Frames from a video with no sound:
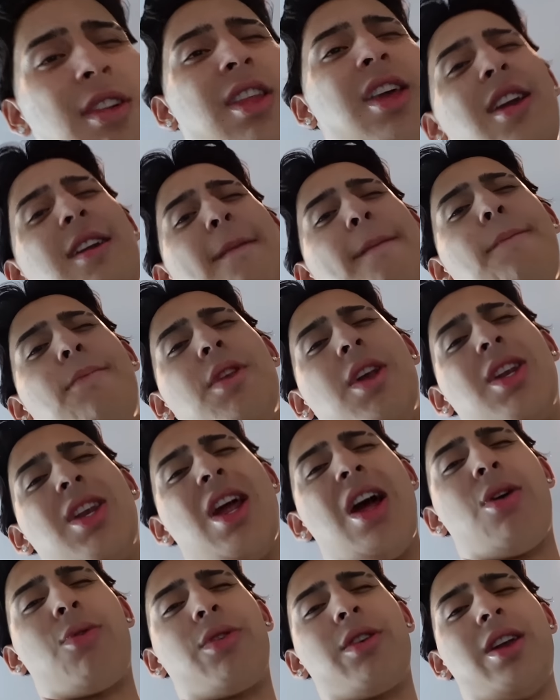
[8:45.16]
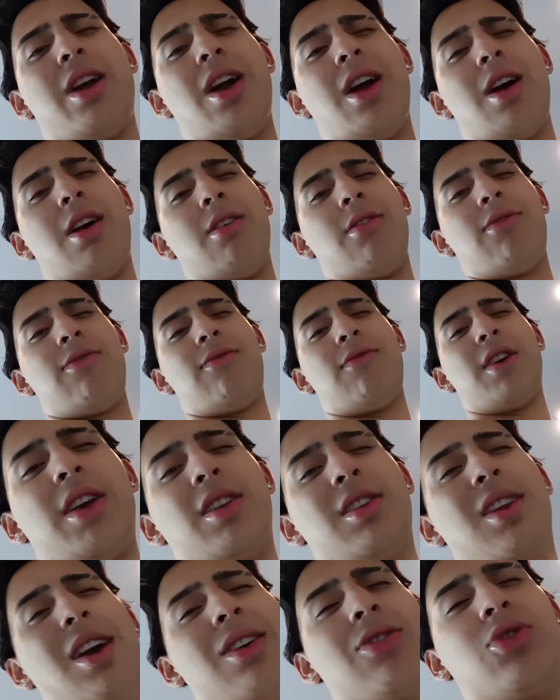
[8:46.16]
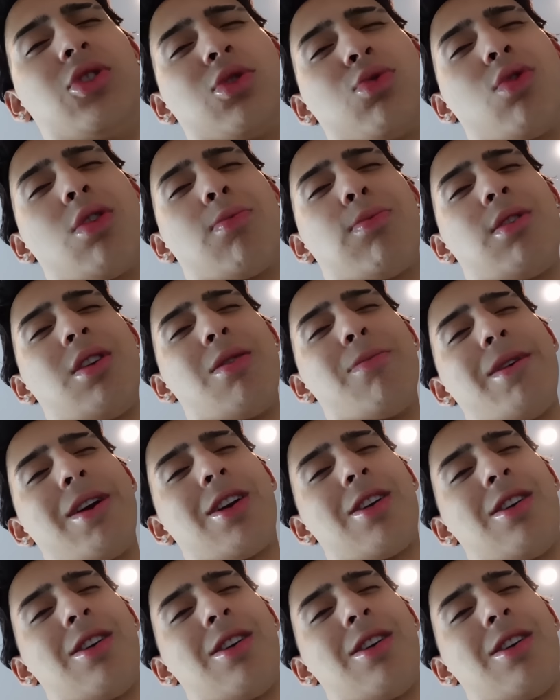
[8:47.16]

like an hour and a half, and that's just woke me up by